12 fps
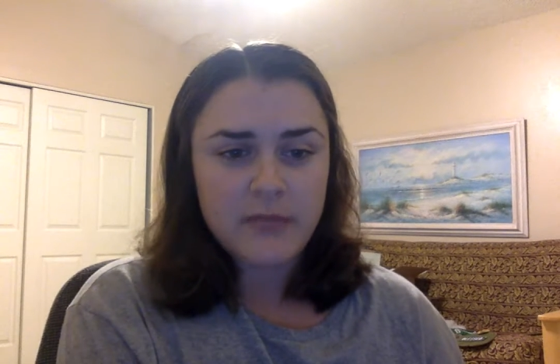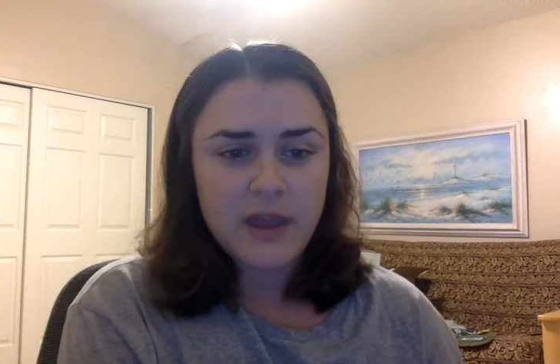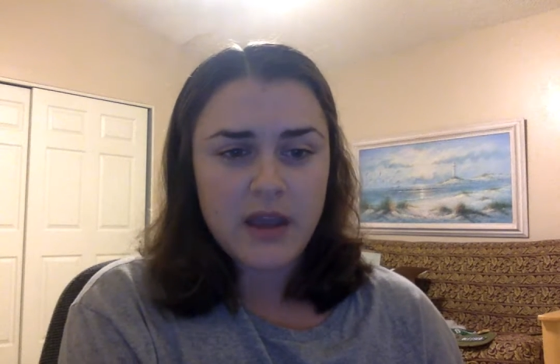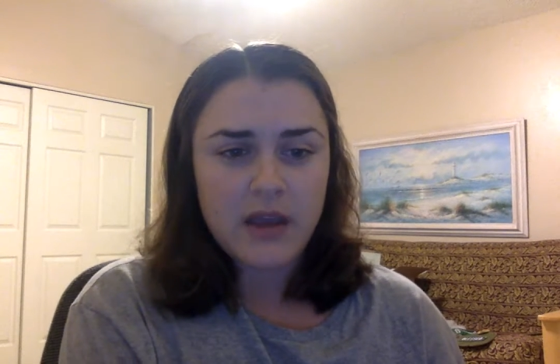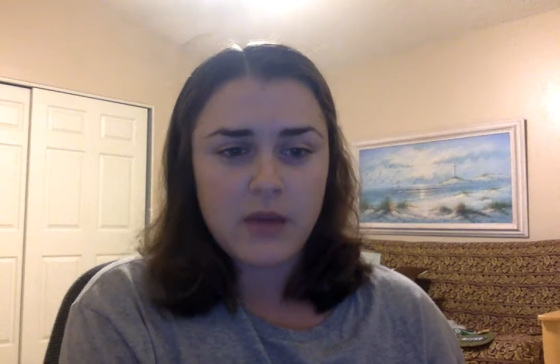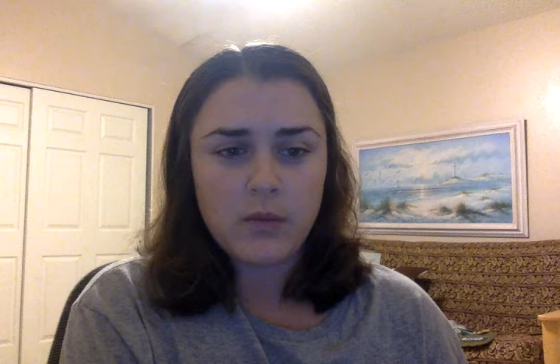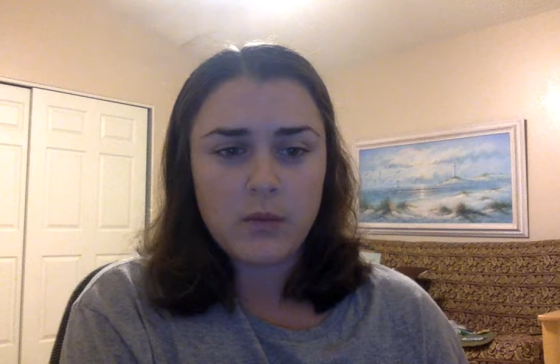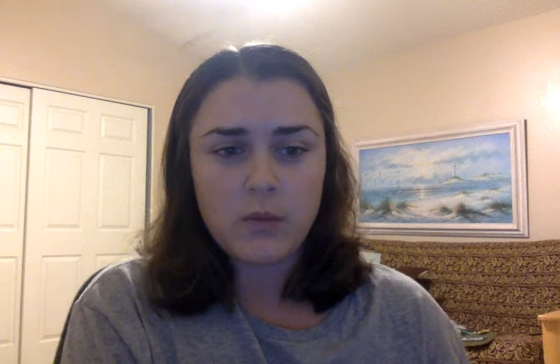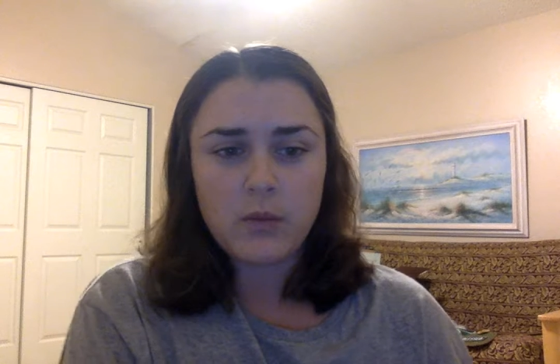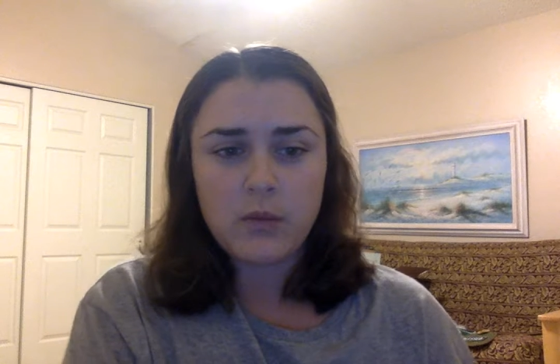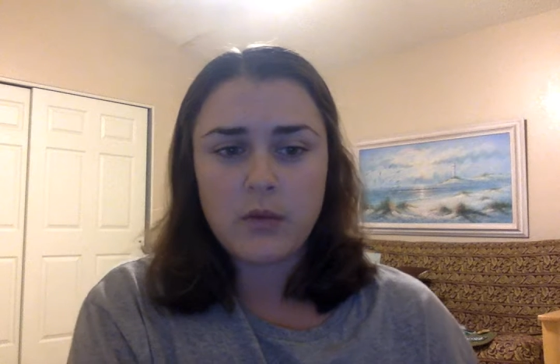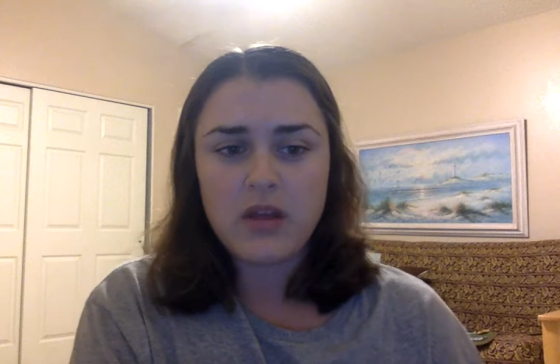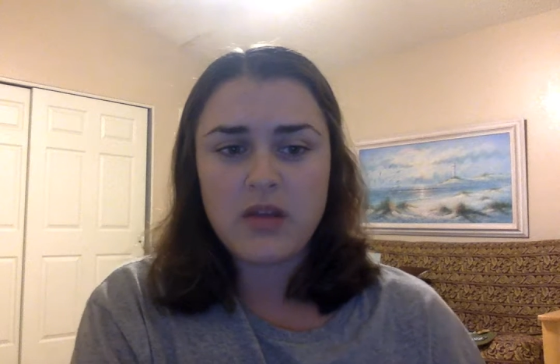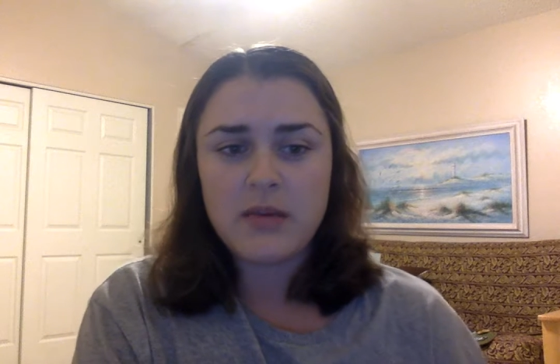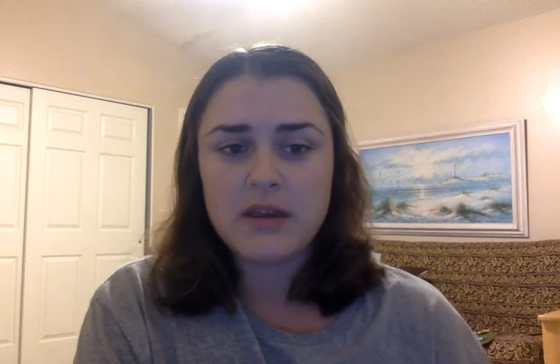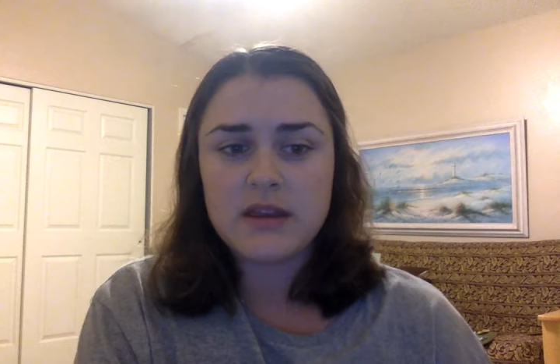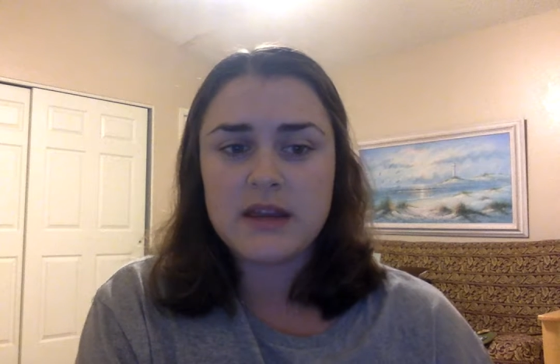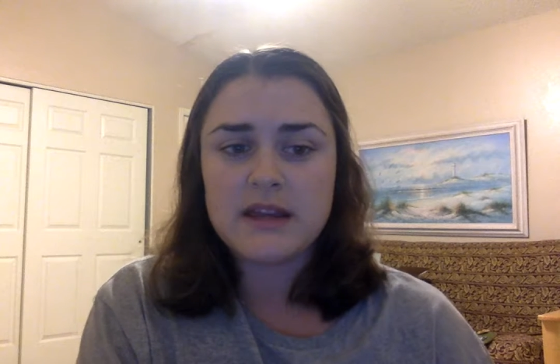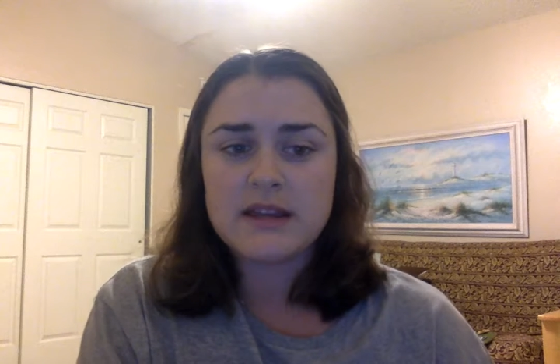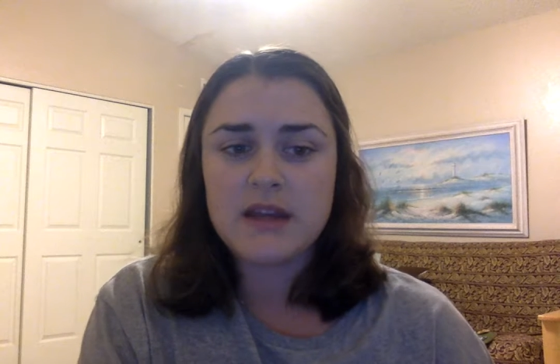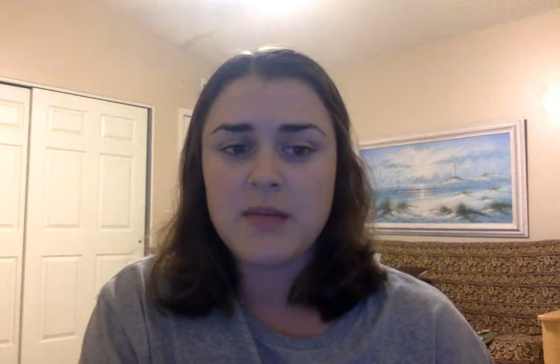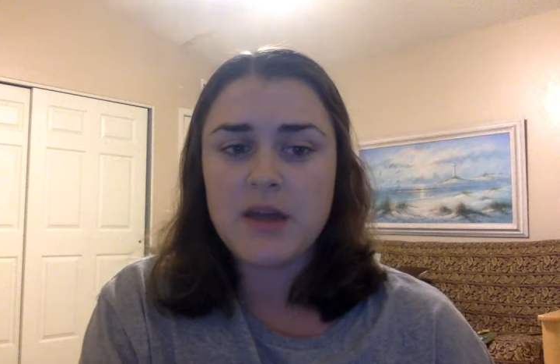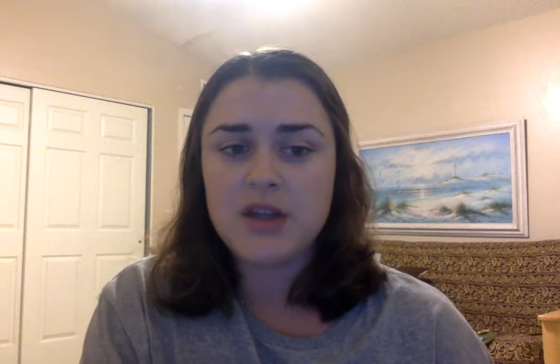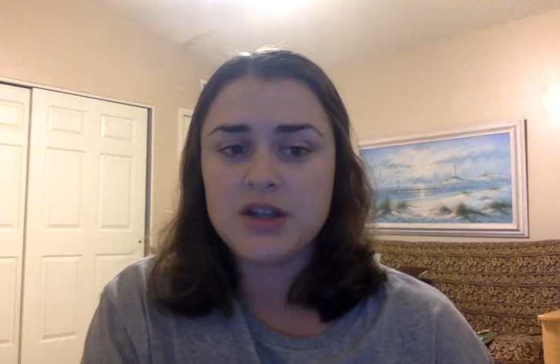And one of the big things they
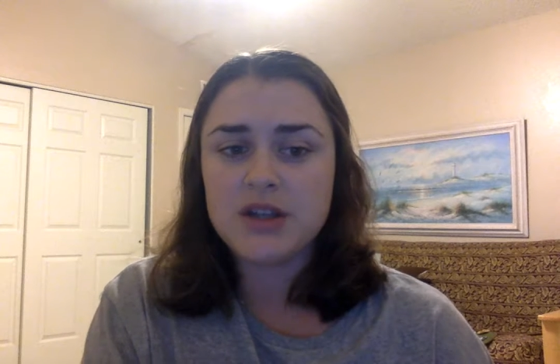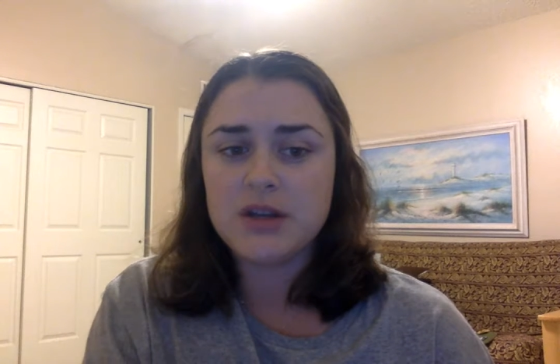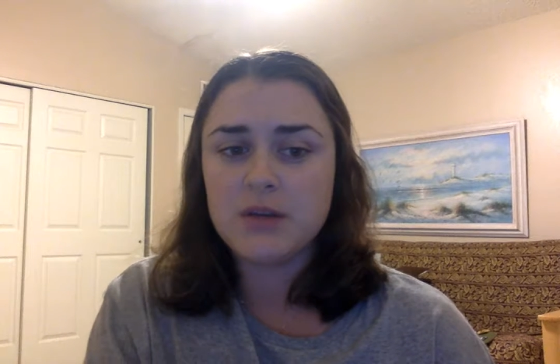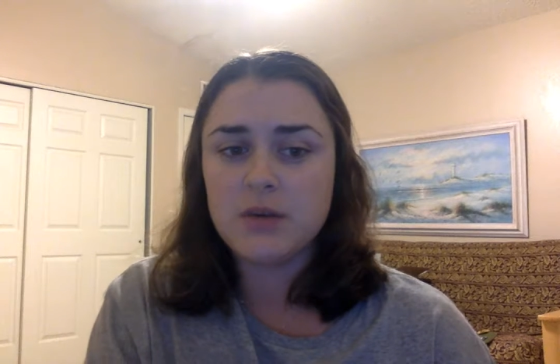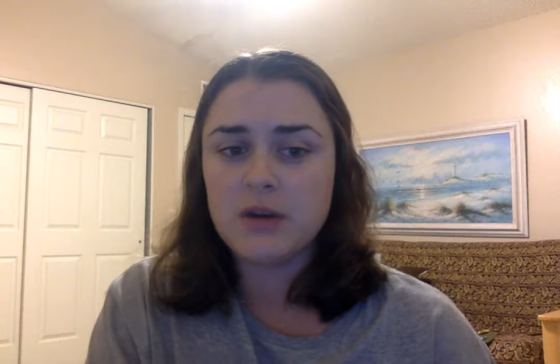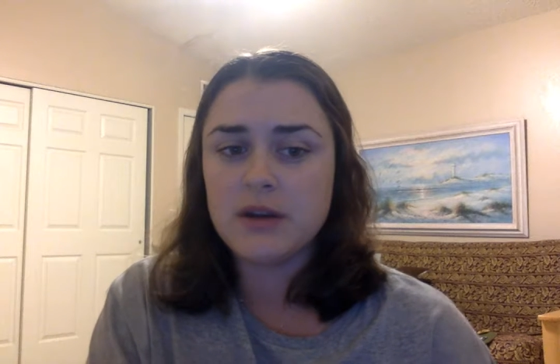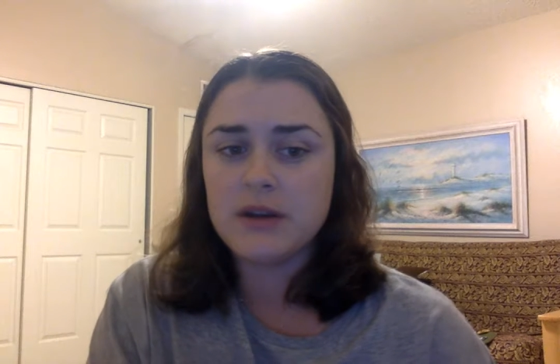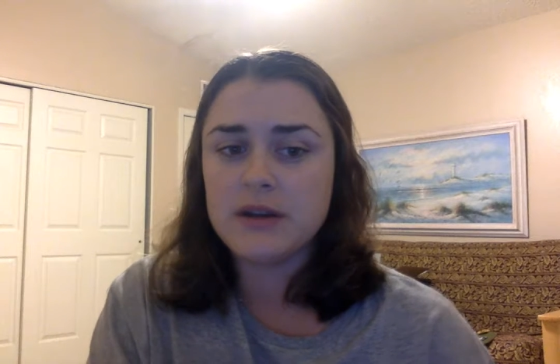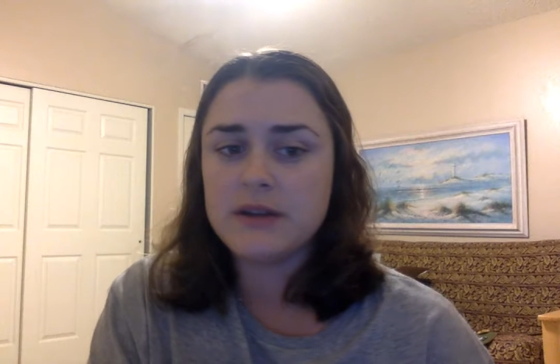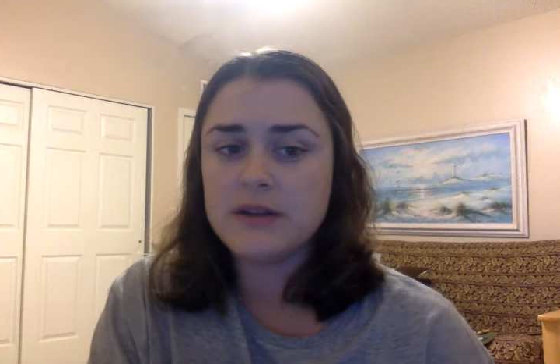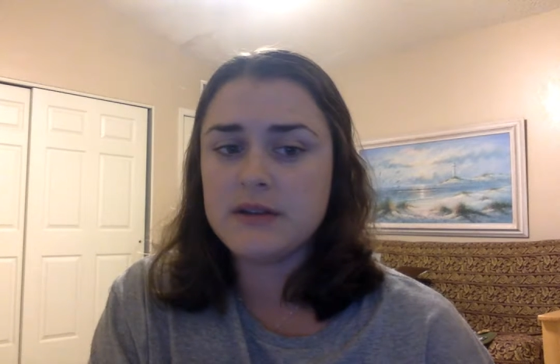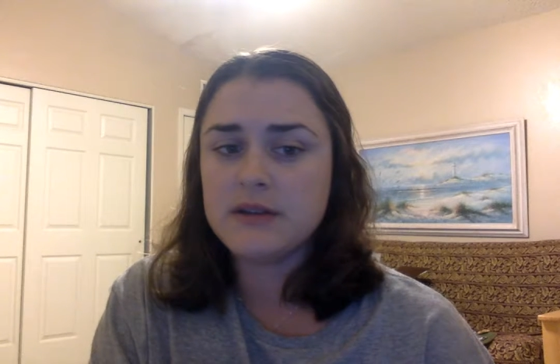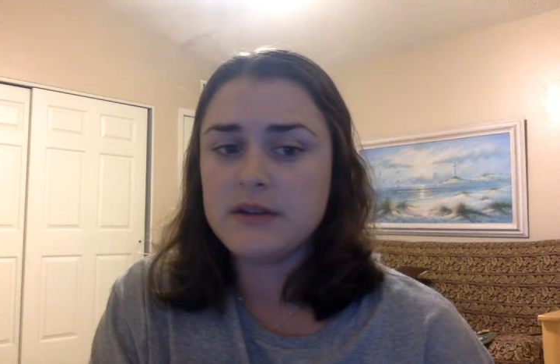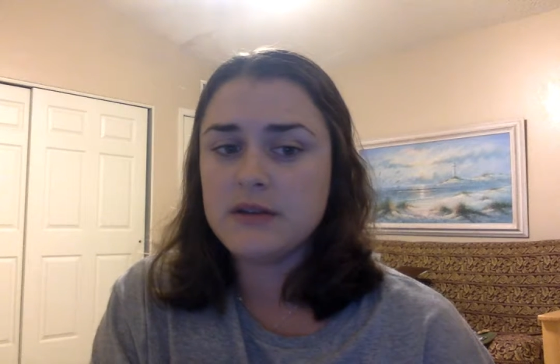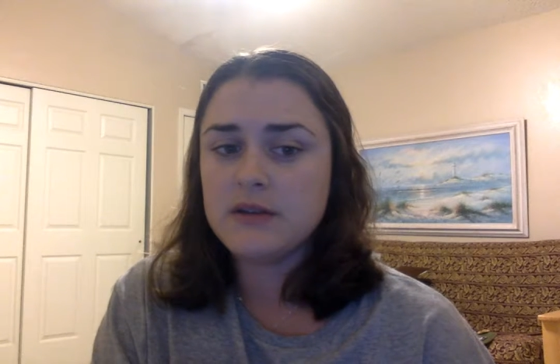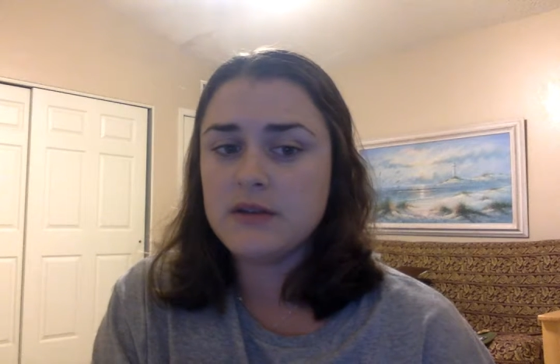mentioned was,